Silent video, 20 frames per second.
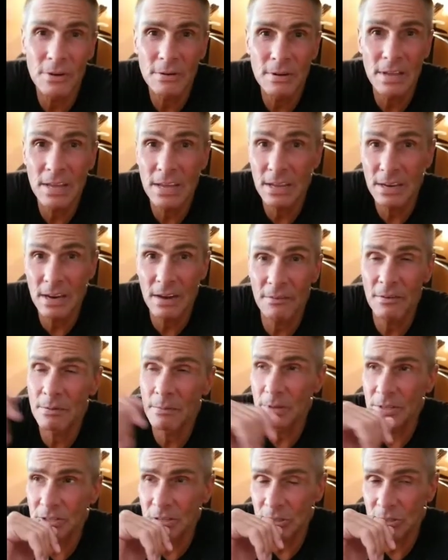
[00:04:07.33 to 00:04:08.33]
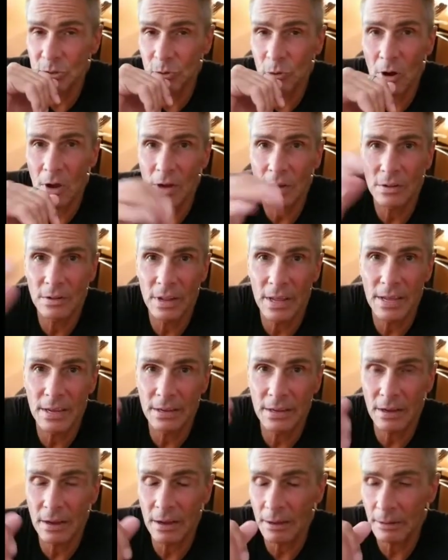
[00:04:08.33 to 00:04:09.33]
he never admits he's wrong?
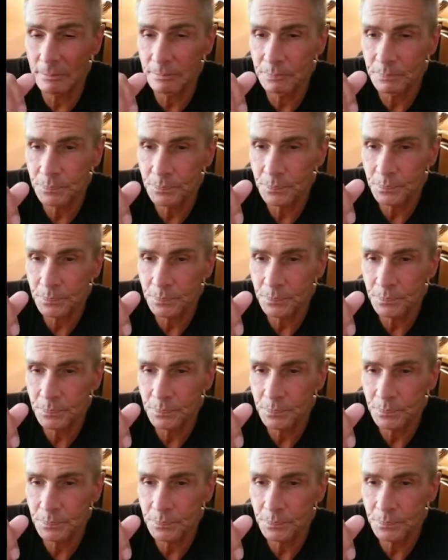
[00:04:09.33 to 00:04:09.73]
Like um,